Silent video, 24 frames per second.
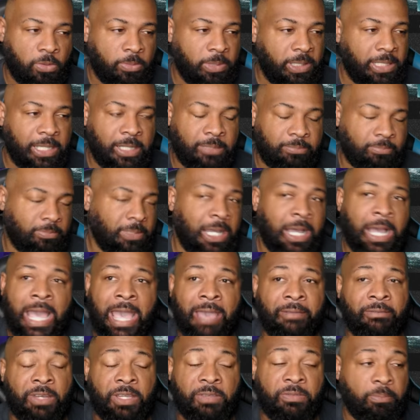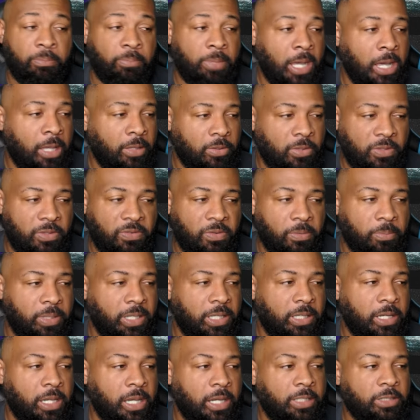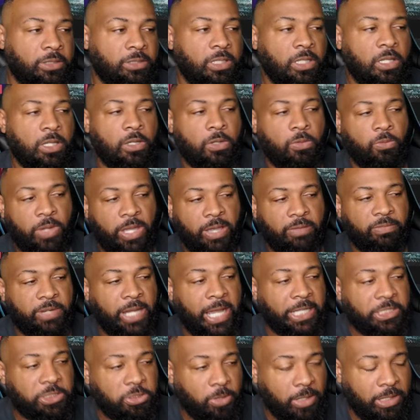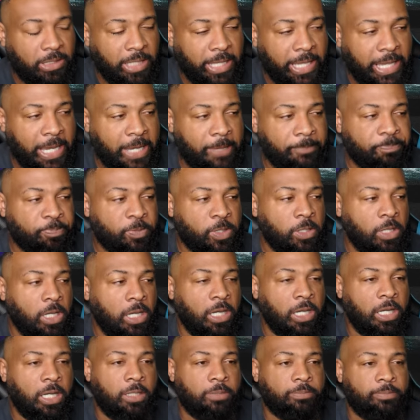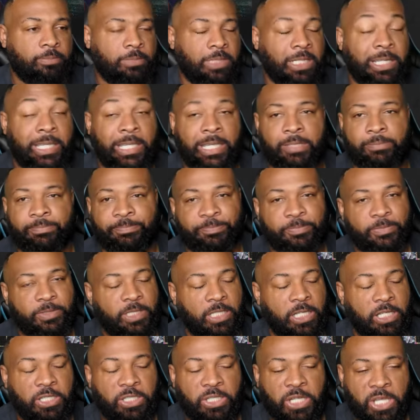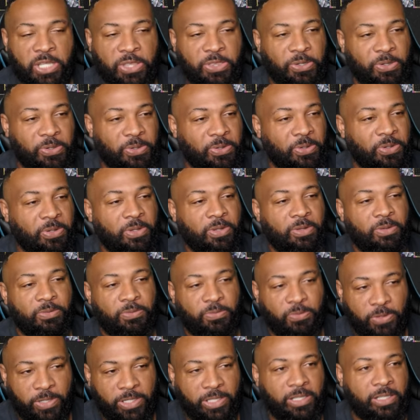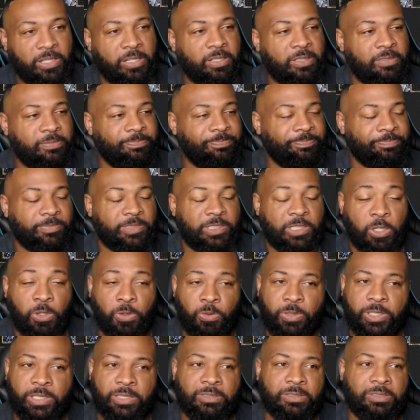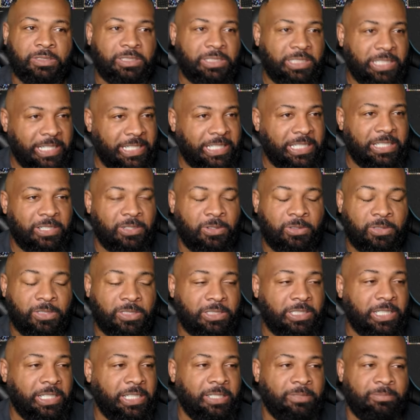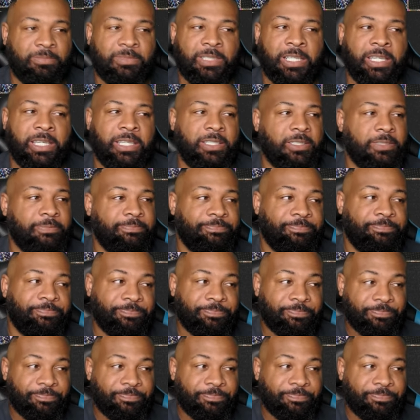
for me that I haven't even bothered, if I'm being honest. We have Night Train Lane. Um, again, another freaking golden ticket on the team. Like